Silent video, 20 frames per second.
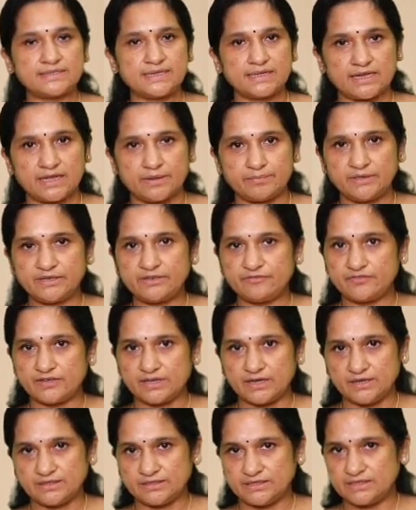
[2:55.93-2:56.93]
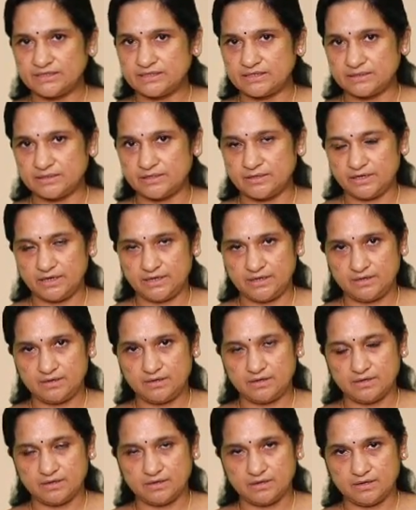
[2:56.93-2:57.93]
there can be difficulty
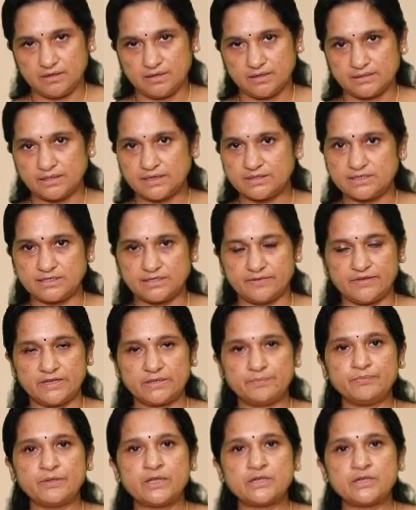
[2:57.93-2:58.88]
in conceiving.